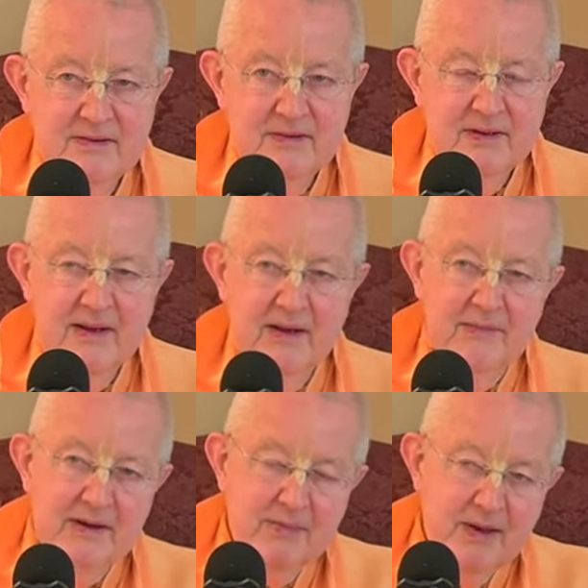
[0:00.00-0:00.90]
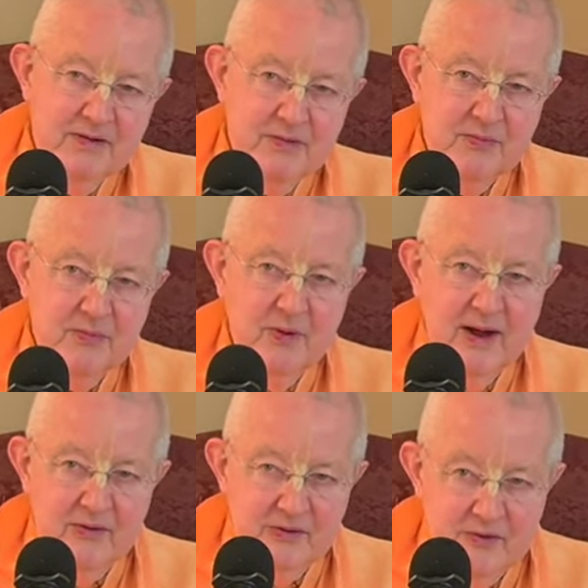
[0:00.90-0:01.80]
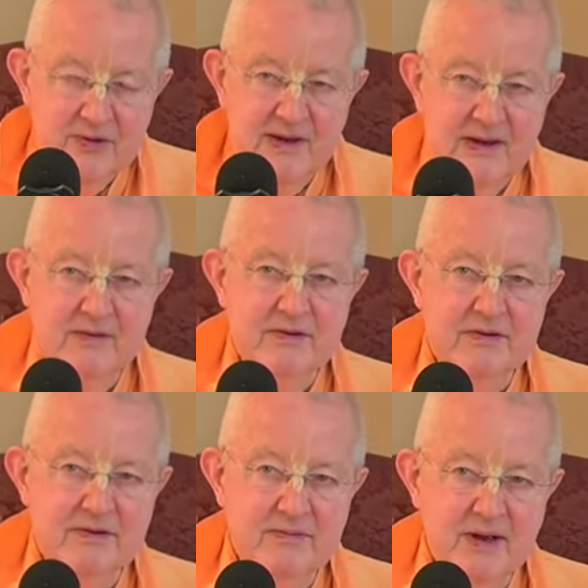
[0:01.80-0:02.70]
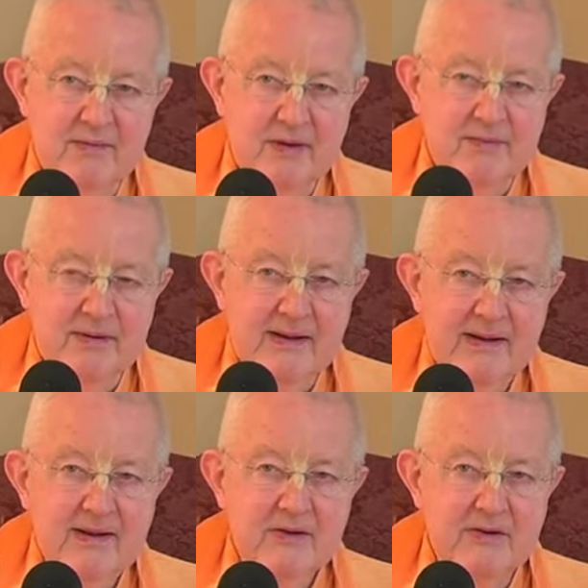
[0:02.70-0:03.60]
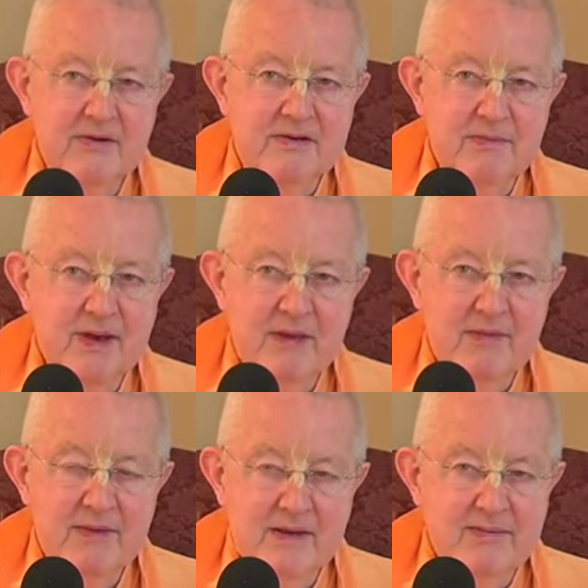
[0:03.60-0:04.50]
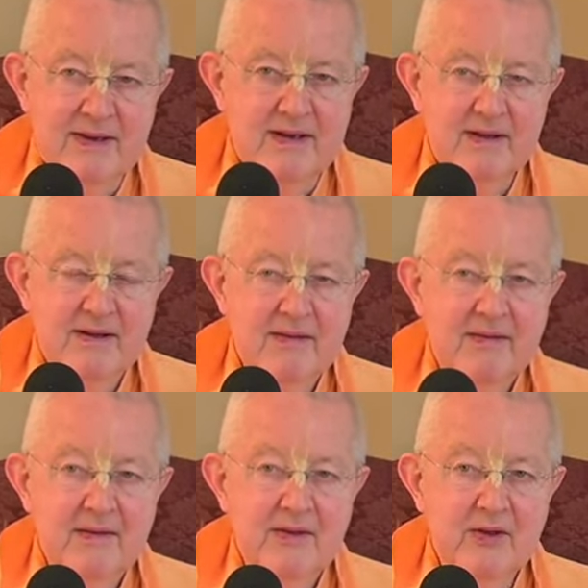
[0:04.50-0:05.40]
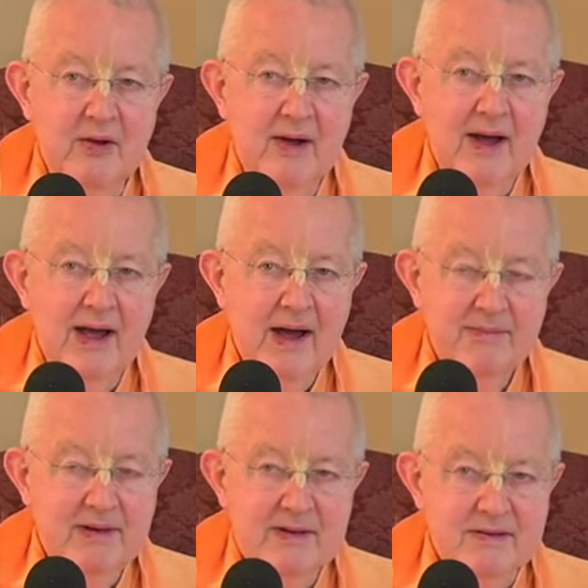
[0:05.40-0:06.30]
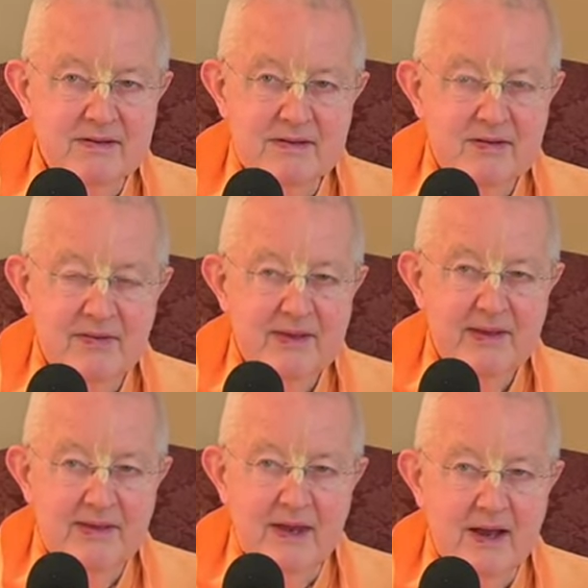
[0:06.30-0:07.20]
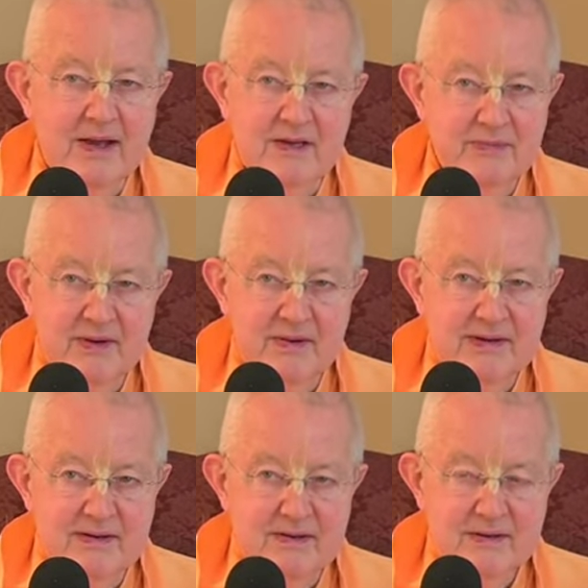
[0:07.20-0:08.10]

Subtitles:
I mean, it depends how you think of Krishna Prema, but Krishna Prema may be, you know, a happiness that I experience,